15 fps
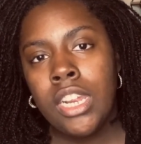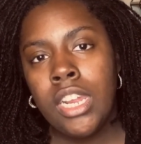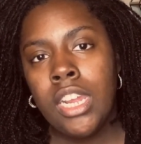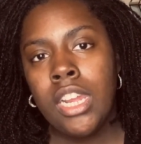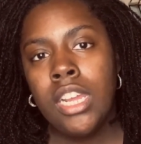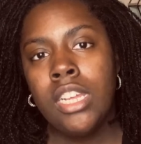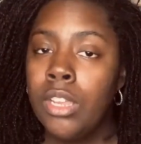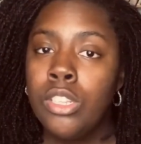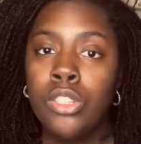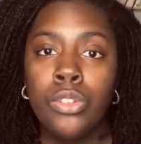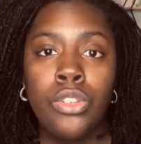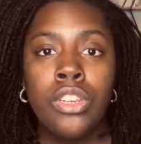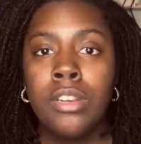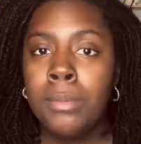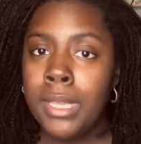to
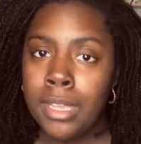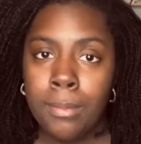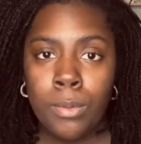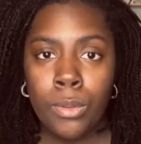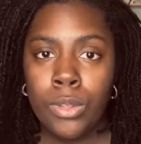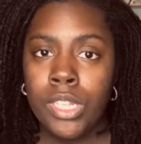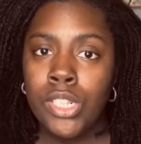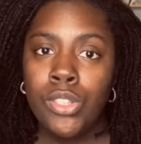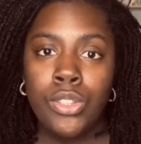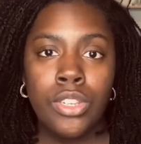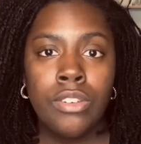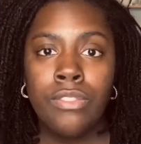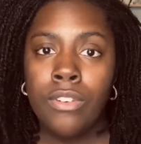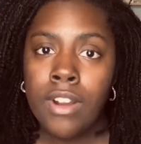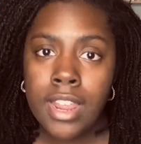your people and to your
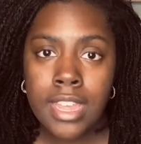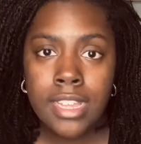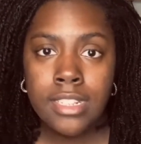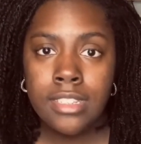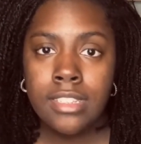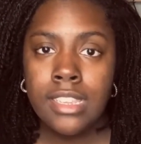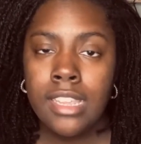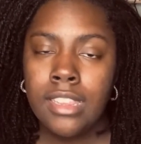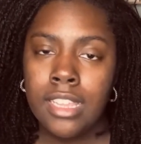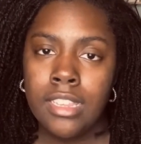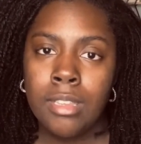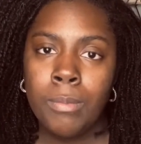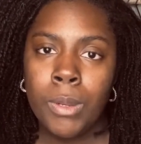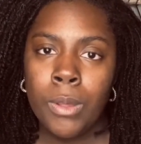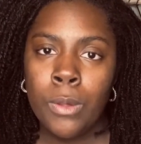friends, and let
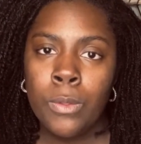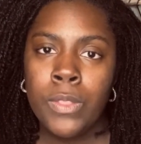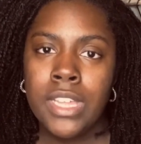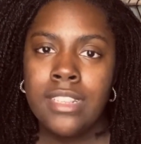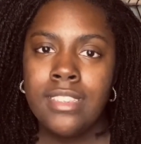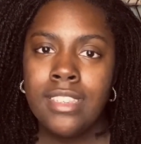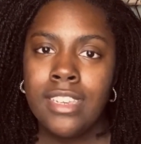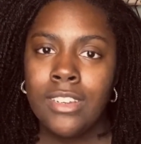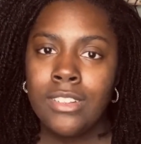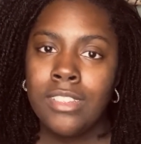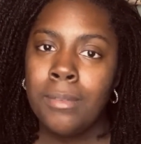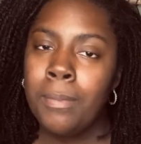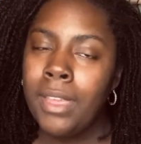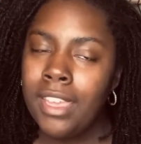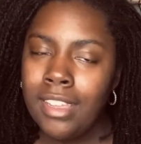them know that Sierra
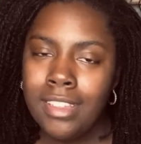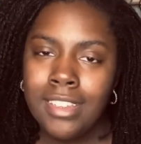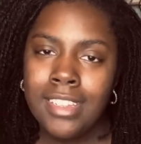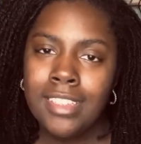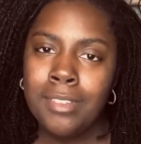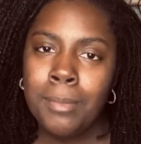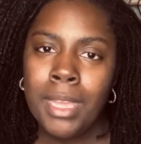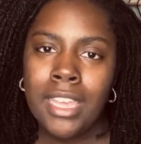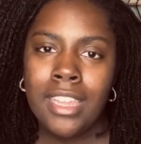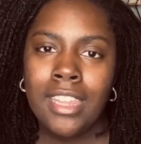today is making lock